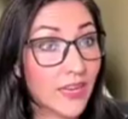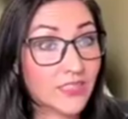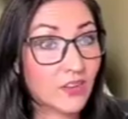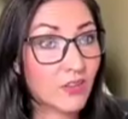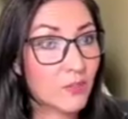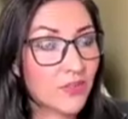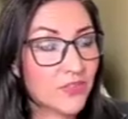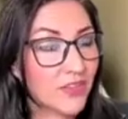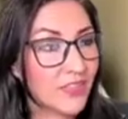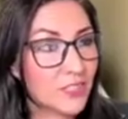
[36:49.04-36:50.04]
it's all about the
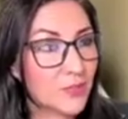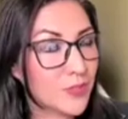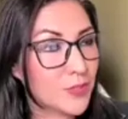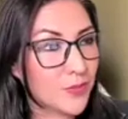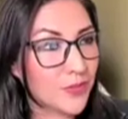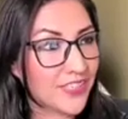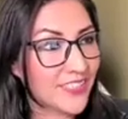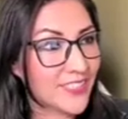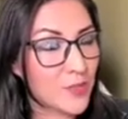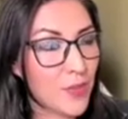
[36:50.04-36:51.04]
customer
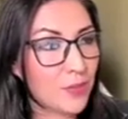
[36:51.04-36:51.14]
experience and the member